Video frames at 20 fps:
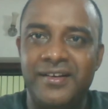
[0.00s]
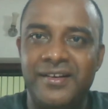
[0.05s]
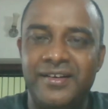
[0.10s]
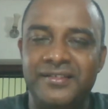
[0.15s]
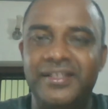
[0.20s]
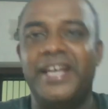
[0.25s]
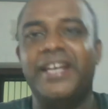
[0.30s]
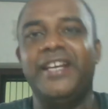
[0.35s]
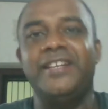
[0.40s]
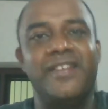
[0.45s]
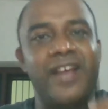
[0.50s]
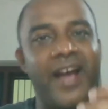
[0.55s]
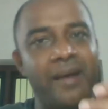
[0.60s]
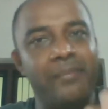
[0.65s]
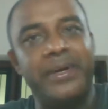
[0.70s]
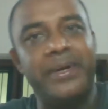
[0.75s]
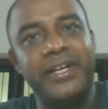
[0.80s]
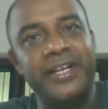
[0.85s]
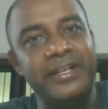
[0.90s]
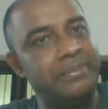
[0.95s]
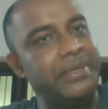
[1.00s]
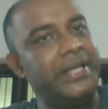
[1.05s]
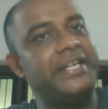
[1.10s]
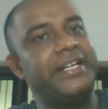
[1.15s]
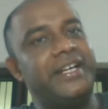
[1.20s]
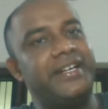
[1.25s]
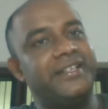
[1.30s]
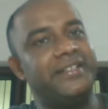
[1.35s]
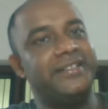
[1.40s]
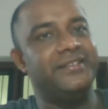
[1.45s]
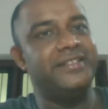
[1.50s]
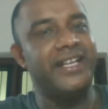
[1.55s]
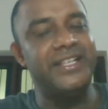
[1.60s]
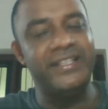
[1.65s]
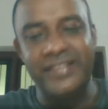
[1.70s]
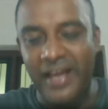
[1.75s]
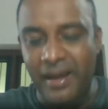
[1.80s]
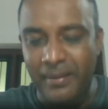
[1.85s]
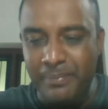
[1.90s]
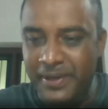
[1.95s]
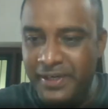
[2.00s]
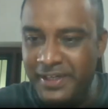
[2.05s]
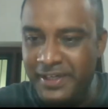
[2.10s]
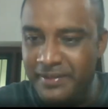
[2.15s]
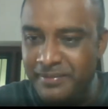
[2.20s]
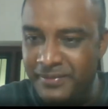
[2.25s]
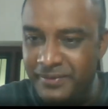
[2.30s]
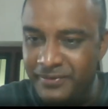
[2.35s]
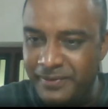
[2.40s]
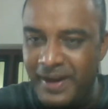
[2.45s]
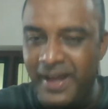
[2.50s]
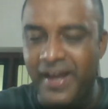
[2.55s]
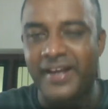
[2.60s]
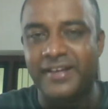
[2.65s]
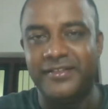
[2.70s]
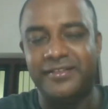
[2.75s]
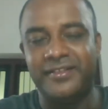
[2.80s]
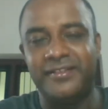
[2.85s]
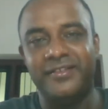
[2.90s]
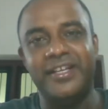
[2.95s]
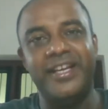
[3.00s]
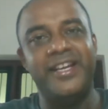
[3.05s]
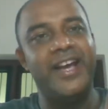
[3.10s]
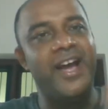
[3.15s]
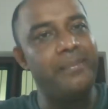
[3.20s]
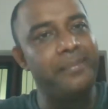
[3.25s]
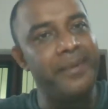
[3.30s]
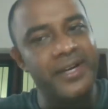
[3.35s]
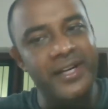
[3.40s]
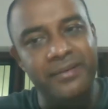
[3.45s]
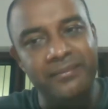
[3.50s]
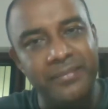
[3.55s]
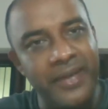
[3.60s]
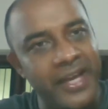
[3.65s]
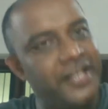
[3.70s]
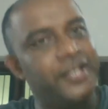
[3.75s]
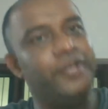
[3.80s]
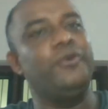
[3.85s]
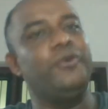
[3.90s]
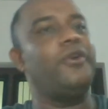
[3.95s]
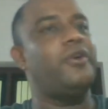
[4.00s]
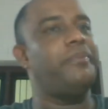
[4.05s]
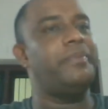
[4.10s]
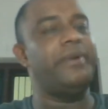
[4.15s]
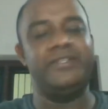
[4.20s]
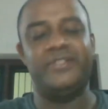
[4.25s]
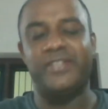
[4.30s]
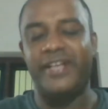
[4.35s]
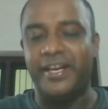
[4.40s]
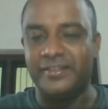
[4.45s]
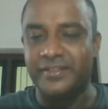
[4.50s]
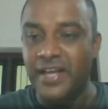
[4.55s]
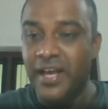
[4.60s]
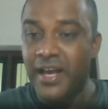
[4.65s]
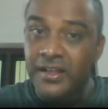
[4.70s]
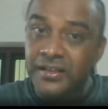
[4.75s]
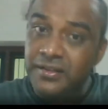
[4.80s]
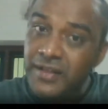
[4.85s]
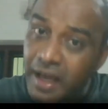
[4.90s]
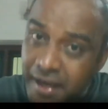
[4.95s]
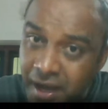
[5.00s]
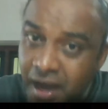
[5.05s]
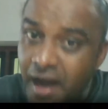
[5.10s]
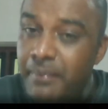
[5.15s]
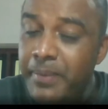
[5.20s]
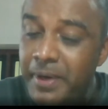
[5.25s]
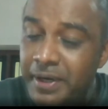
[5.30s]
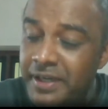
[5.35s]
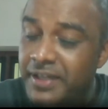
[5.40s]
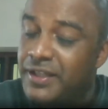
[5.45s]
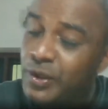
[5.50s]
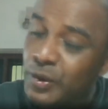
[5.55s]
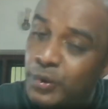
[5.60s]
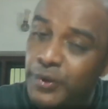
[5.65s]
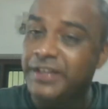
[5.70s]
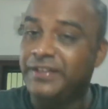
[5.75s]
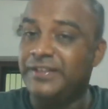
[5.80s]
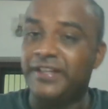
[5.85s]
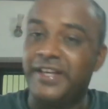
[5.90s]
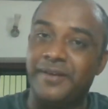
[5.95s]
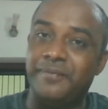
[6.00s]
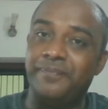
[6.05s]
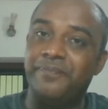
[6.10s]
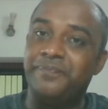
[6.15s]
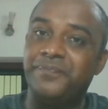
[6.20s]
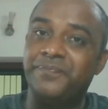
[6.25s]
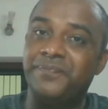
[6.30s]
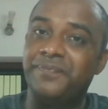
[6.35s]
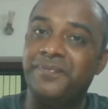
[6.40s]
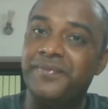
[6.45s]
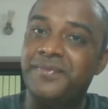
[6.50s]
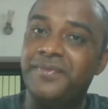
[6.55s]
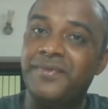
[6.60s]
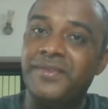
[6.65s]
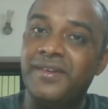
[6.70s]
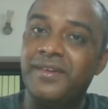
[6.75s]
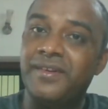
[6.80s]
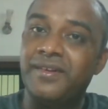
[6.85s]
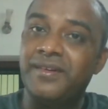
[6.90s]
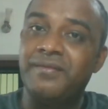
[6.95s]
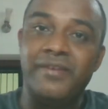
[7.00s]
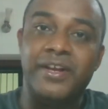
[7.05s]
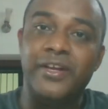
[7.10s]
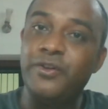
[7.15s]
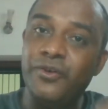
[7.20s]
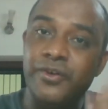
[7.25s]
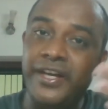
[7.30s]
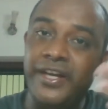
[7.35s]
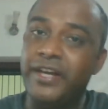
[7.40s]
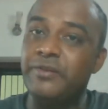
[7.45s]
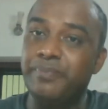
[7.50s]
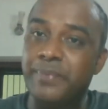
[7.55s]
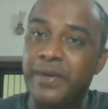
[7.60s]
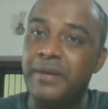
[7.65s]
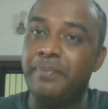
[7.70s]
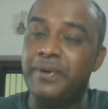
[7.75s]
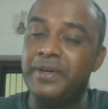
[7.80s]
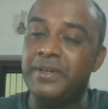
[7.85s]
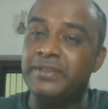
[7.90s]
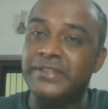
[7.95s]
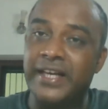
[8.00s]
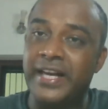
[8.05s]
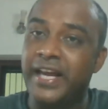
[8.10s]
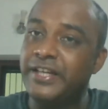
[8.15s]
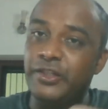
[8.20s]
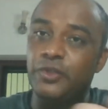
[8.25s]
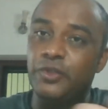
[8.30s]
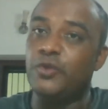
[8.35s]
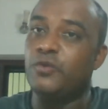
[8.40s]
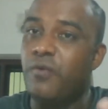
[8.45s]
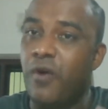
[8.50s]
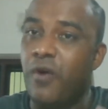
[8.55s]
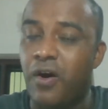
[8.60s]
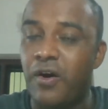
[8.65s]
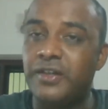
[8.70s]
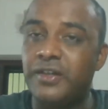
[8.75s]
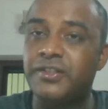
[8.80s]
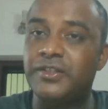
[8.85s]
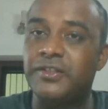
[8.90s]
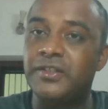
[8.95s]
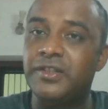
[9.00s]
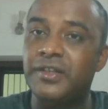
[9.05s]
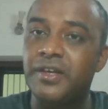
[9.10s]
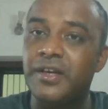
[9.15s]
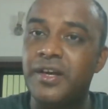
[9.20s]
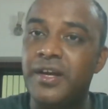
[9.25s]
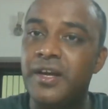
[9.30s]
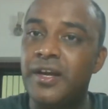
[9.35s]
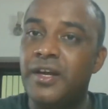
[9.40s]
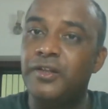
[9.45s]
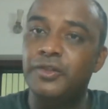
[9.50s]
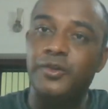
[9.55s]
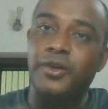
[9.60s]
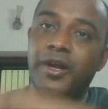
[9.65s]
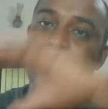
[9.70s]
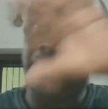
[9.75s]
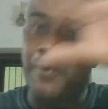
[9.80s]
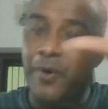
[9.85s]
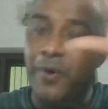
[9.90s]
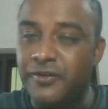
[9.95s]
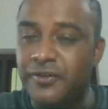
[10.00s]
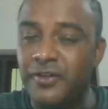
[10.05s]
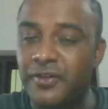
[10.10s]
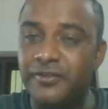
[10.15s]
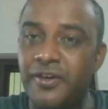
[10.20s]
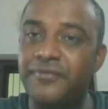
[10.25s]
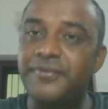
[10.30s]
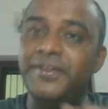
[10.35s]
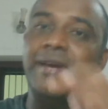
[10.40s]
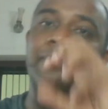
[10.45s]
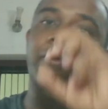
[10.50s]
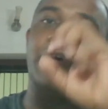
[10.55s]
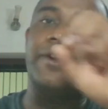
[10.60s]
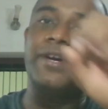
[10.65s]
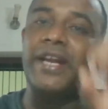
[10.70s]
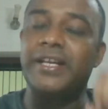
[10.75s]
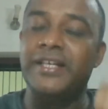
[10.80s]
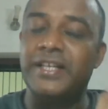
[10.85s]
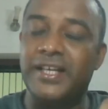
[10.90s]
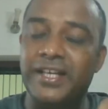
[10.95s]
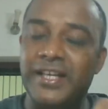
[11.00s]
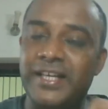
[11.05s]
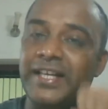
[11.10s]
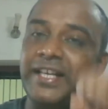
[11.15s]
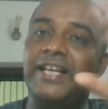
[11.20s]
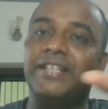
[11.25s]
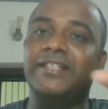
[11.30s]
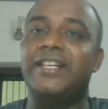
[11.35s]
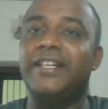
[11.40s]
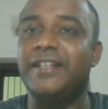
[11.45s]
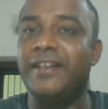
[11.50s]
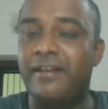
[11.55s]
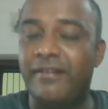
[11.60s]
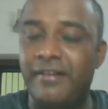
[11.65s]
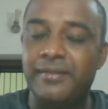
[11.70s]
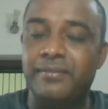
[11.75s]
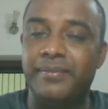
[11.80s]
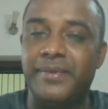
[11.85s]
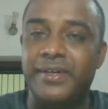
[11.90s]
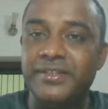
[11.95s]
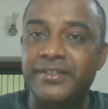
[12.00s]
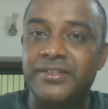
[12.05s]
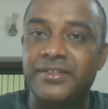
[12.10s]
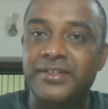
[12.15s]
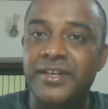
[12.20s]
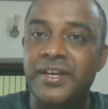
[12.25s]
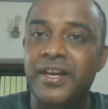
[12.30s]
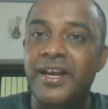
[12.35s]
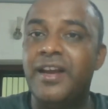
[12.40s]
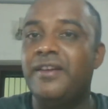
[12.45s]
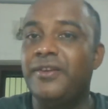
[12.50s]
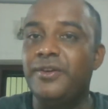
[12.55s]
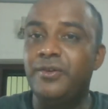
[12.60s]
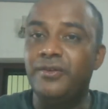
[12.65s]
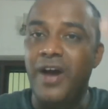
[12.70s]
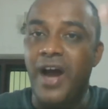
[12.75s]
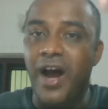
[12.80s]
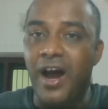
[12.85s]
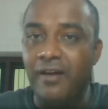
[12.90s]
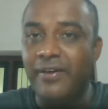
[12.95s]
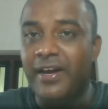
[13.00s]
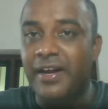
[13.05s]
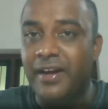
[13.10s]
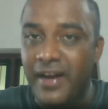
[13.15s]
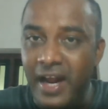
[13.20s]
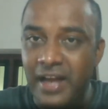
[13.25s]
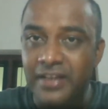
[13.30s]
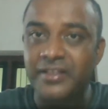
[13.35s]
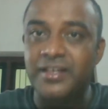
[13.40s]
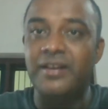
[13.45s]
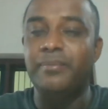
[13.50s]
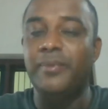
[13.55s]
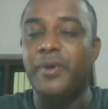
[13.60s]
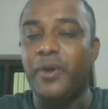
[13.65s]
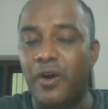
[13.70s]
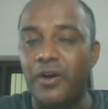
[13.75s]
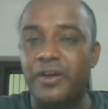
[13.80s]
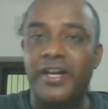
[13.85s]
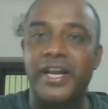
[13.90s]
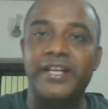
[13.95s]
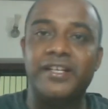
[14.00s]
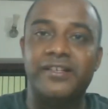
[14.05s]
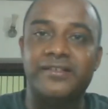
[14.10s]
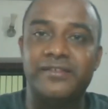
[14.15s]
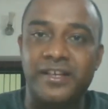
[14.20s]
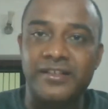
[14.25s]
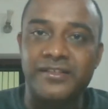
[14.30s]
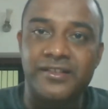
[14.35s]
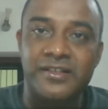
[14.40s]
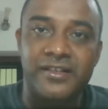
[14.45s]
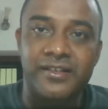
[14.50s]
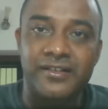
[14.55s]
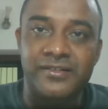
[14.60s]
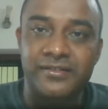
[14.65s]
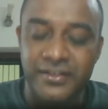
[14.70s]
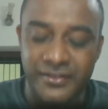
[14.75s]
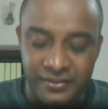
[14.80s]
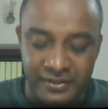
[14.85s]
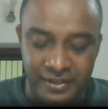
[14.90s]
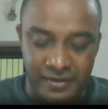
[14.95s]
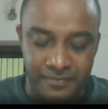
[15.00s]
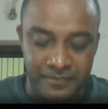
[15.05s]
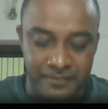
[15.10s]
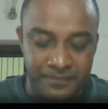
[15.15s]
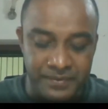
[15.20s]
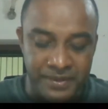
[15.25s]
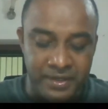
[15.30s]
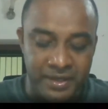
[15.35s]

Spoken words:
That has happened in Britain. That has happened in France. That happened in many European states. That happened in USA. When you give people the right to vote through a process of democratically elected government, you have a rational bureaucratic system,